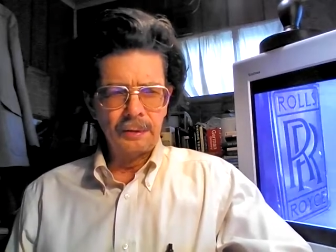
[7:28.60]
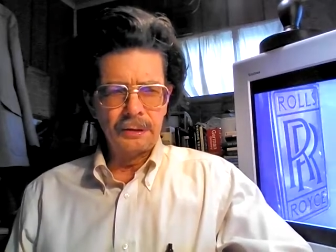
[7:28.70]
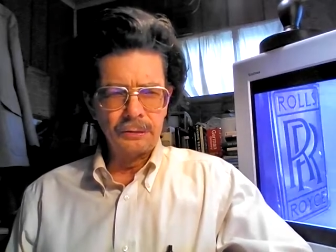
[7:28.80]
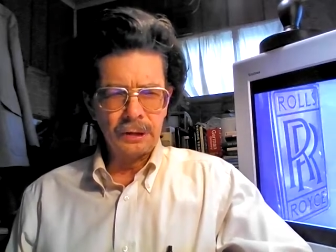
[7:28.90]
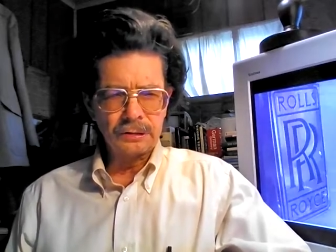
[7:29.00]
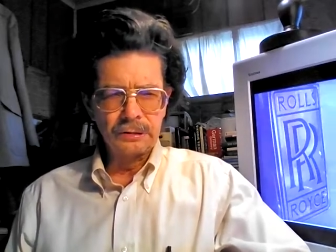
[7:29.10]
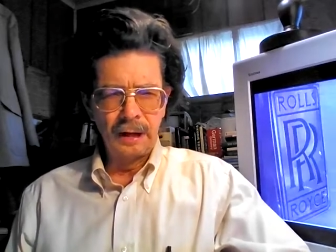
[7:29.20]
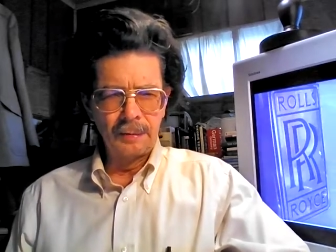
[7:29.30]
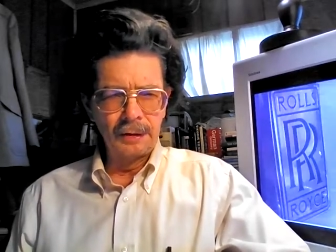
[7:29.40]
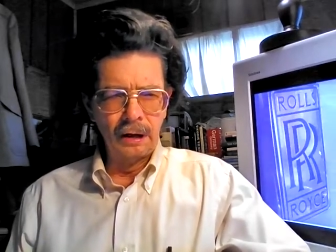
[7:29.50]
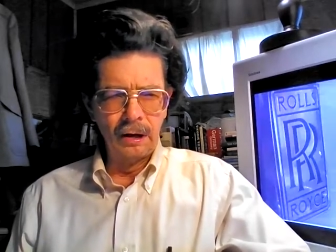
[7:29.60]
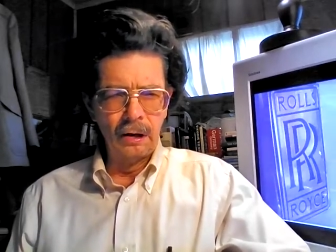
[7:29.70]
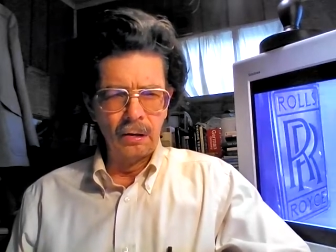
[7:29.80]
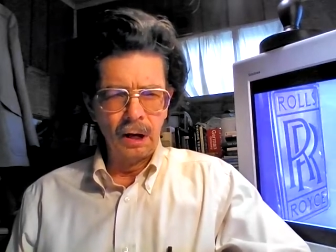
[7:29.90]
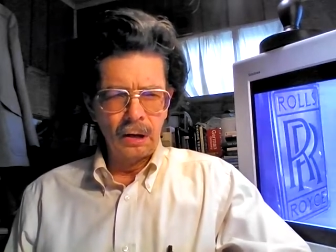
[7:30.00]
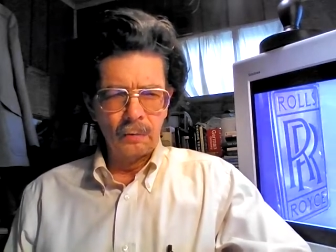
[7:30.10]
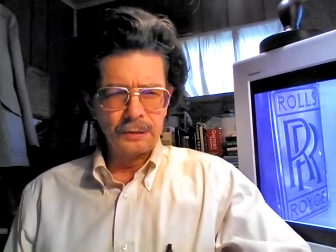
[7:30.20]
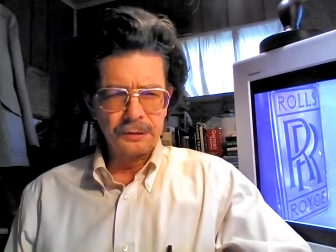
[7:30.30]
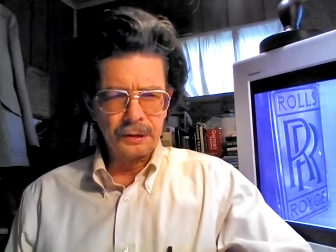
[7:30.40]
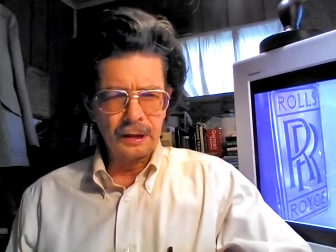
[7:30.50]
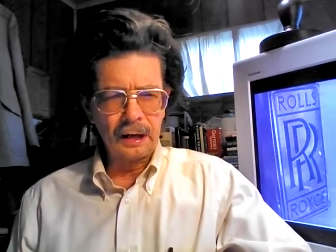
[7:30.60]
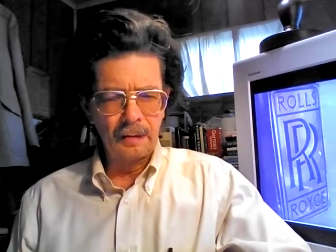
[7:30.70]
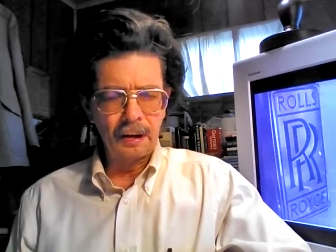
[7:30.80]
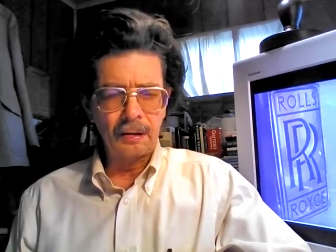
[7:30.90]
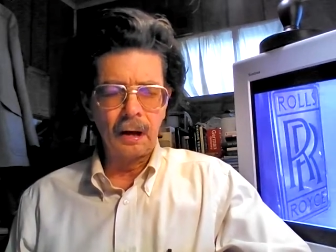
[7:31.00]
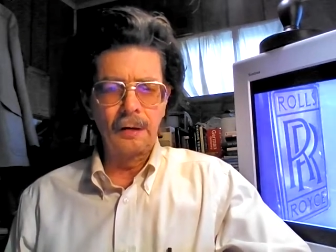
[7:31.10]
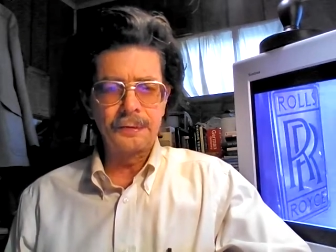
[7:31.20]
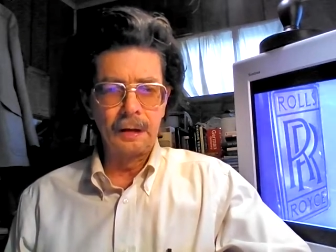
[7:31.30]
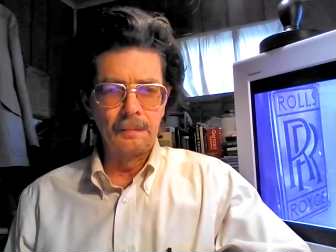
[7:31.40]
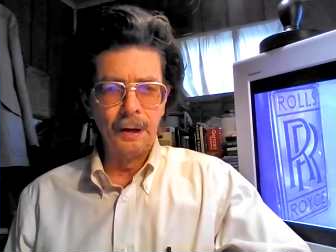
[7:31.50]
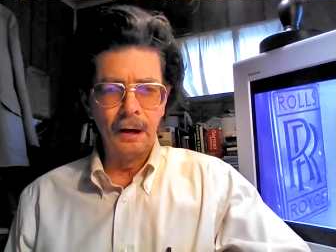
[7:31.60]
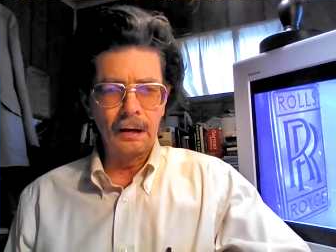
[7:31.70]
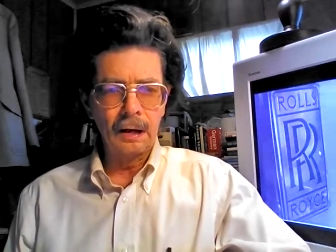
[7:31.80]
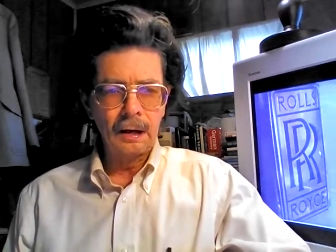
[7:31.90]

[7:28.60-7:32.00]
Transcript: you just never know what you're going to come across in a book.